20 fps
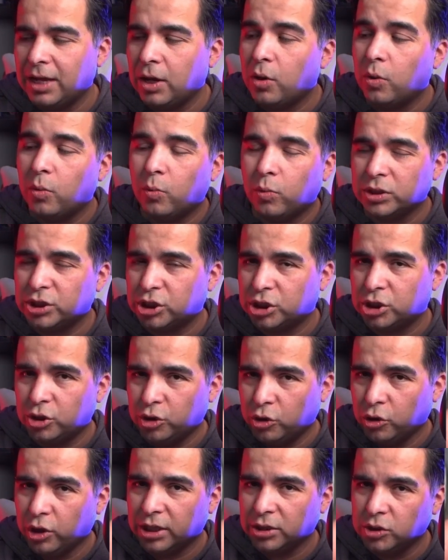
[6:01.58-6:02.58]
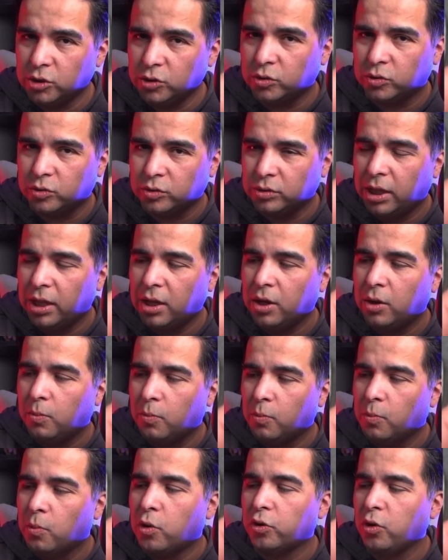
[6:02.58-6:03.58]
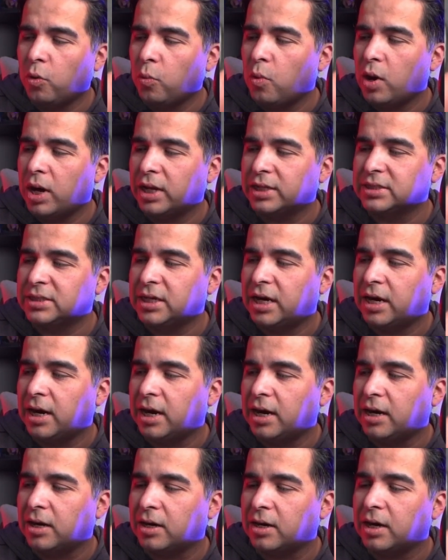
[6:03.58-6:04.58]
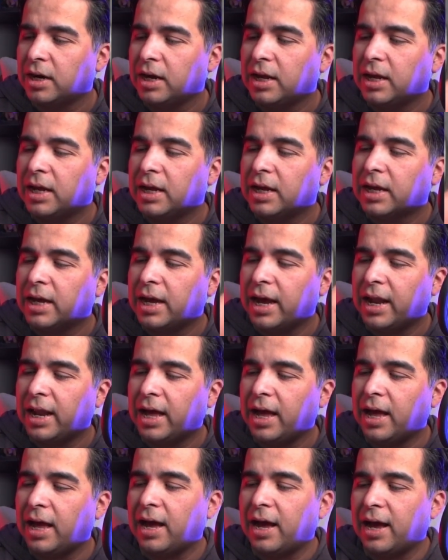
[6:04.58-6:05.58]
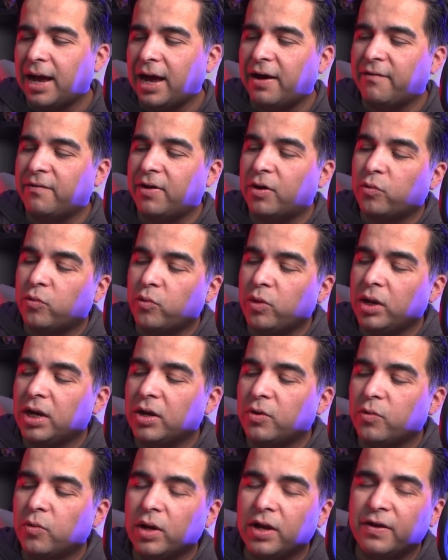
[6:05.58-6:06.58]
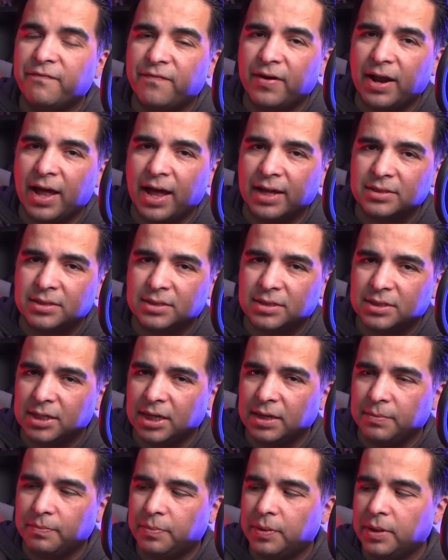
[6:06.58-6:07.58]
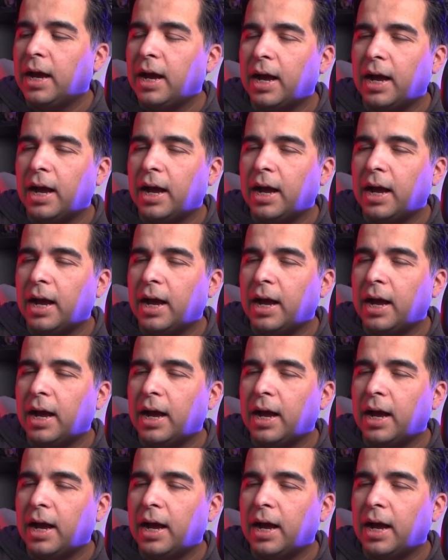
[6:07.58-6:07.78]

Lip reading: which you can do, more the ones that are kind of have a really flat tip.